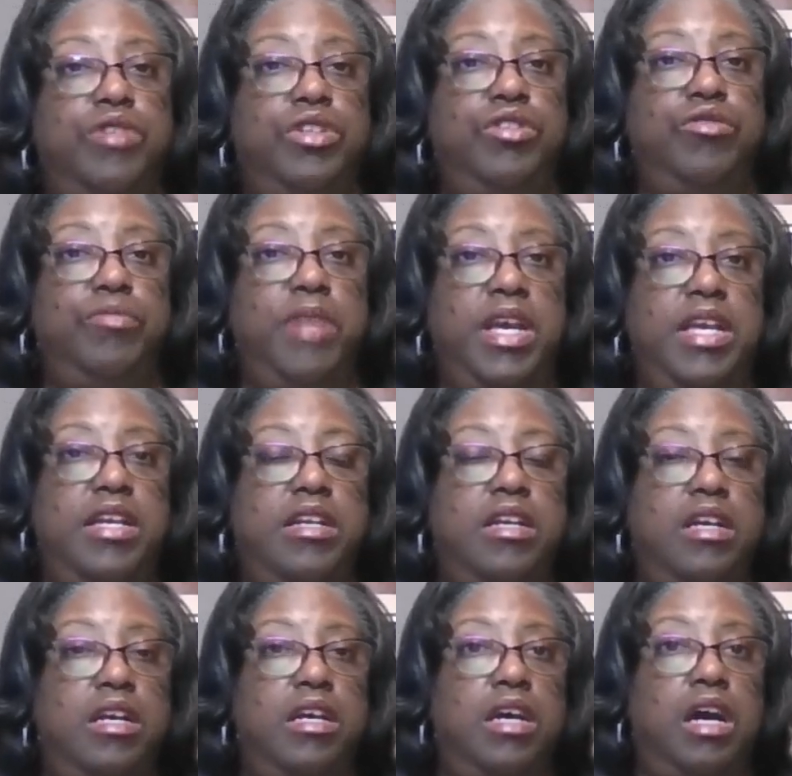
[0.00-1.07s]
when you make
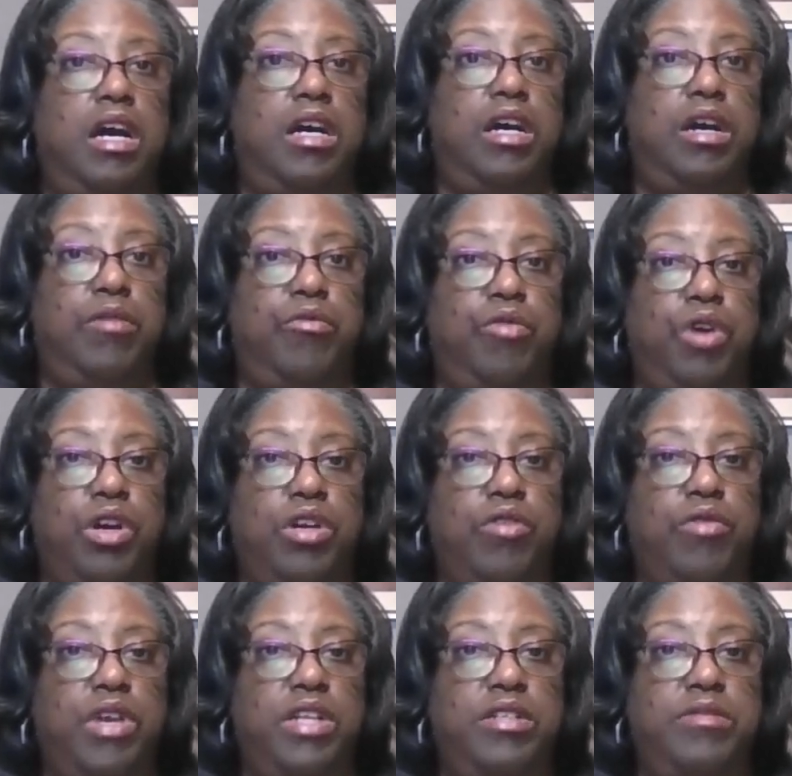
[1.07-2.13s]
work
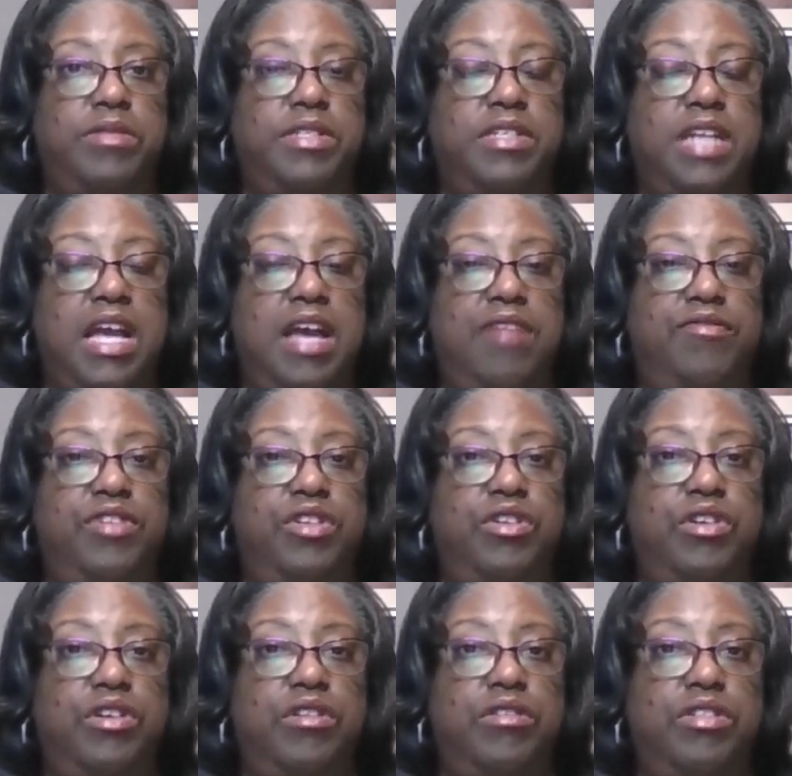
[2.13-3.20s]
arrangements to have
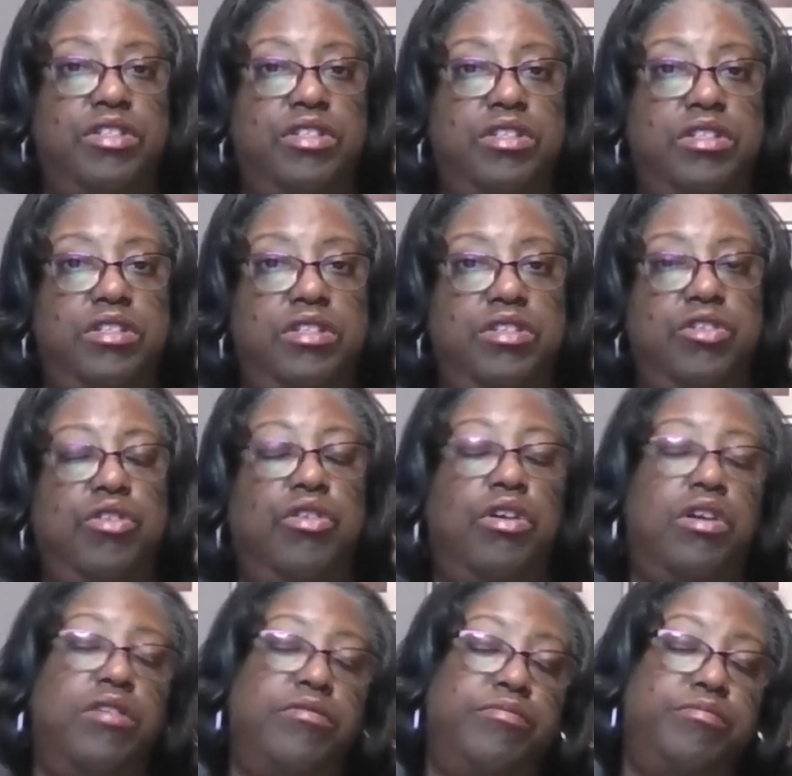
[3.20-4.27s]
your
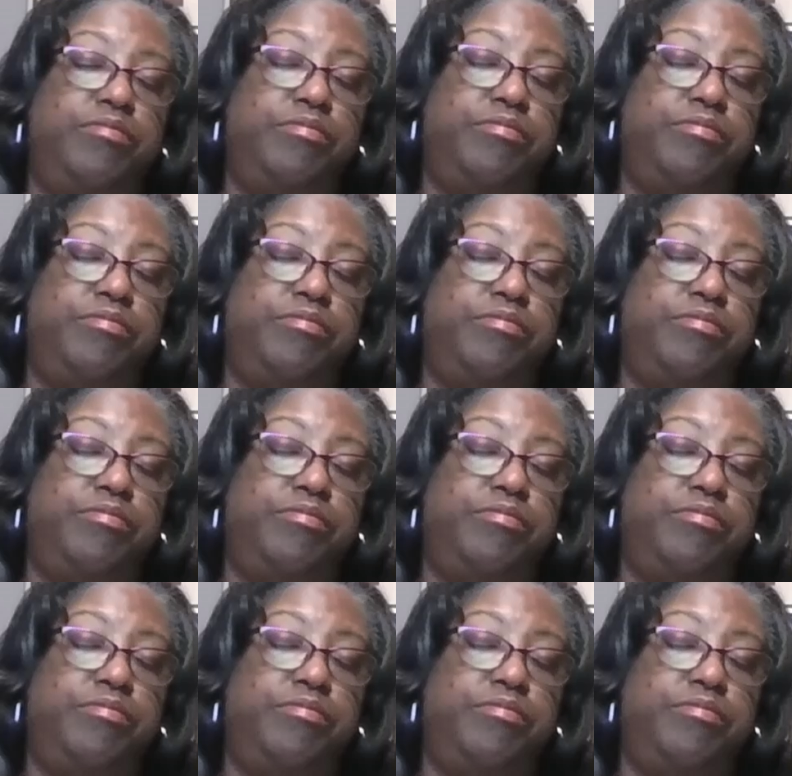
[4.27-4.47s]
work